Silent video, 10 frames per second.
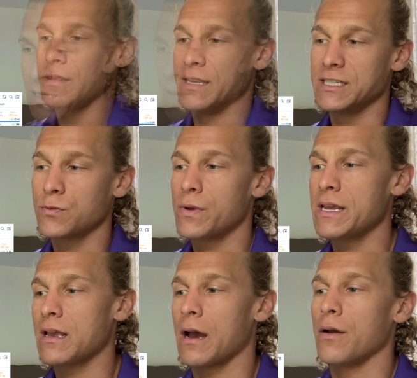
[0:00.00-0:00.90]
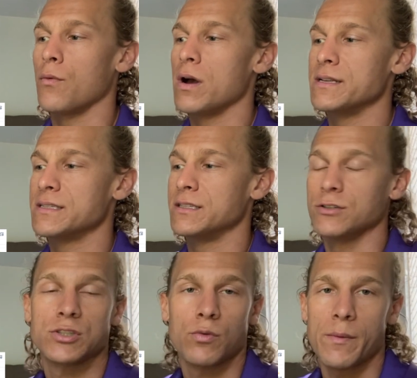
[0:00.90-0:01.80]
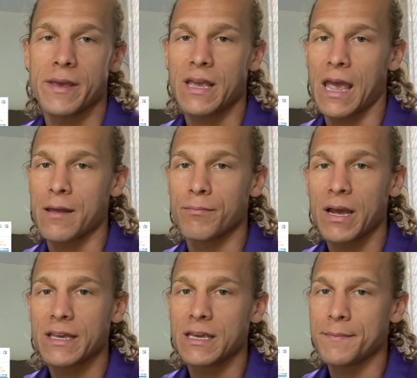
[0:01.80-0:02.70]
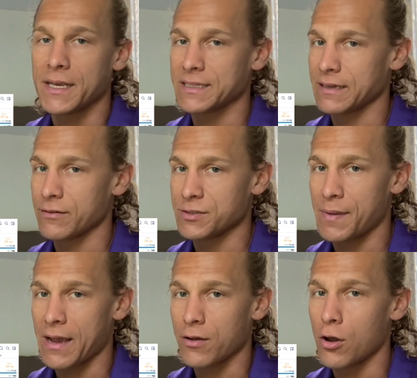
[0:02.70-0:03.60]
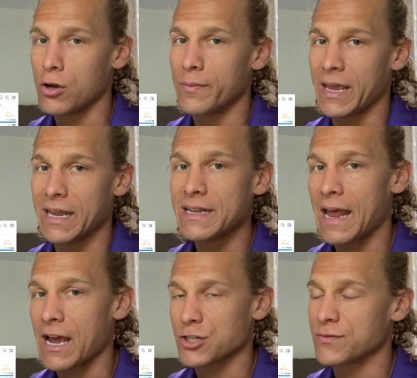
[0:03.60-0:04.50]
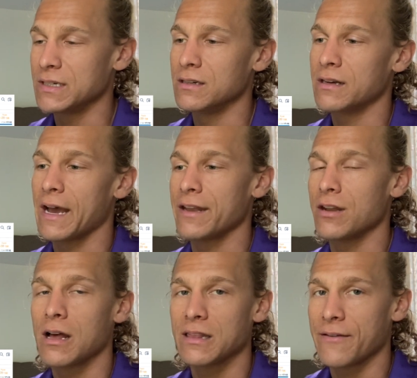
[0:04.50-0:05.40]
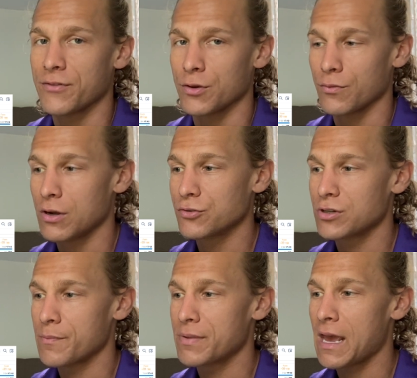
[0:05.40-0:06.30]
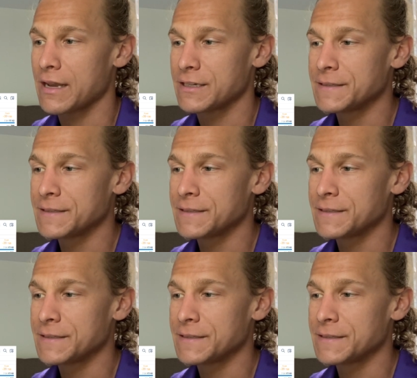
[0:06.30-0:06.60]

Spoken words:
This week, I was still swimming and biking because I was back home in Nashville. I had not left for the road trip yet.